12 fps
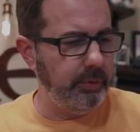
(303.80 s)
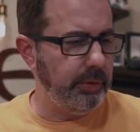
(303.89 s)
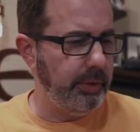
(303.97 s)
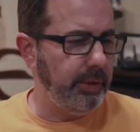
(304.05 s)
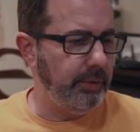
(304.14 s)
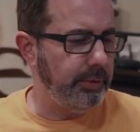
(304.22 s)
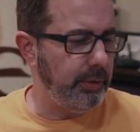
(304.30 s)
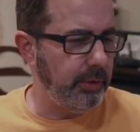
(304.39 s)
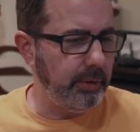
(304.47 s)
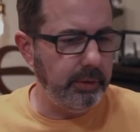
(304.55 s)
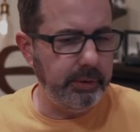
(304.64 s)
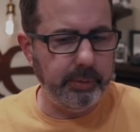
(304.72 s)
So there's
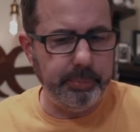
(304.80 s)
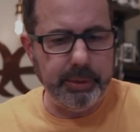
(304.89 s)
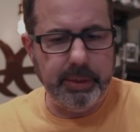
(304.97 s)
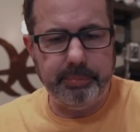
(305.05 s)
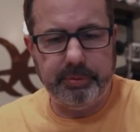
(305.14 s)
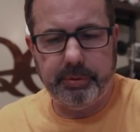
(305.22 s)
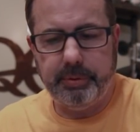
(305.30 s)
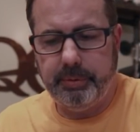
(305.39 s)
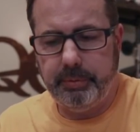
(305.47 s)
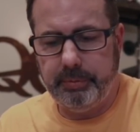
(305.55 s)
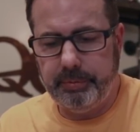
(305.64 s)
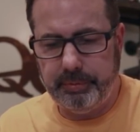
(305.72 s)
all our little prop
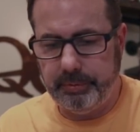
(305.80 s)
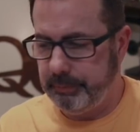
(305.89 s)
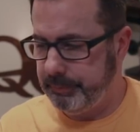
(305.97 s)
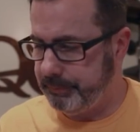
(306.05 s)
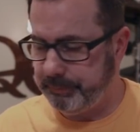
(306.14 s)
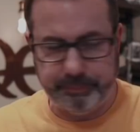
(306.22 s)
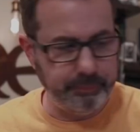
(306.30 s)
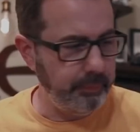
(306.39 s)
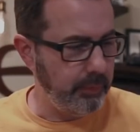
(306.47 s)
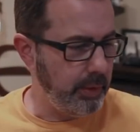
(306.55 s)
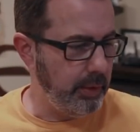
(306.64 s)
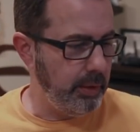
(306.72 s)
screws
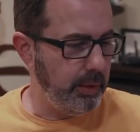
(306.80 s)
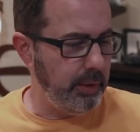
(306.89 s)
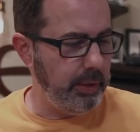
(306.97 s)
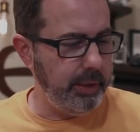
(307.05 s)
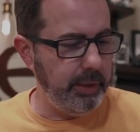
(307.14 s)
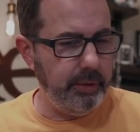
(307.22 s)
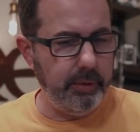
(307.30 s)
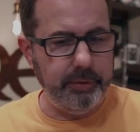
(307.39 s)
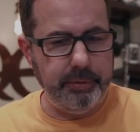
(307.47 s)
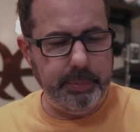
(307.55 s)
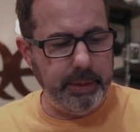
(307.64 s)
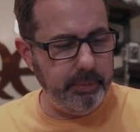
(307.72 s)
and our
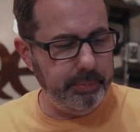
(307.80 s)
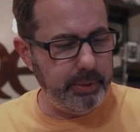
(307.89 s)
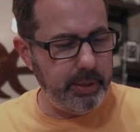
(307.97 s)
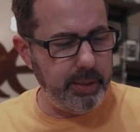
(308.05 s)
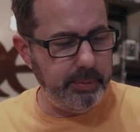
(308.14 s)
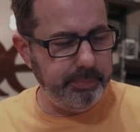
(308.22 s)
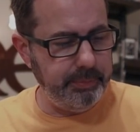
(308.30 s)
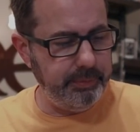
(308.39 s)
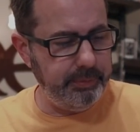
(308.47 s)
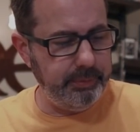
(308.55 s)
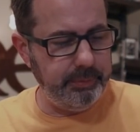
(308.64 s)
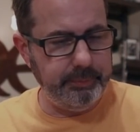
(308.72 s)
spare
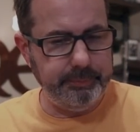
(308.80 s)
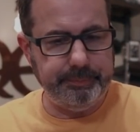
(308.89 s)
props.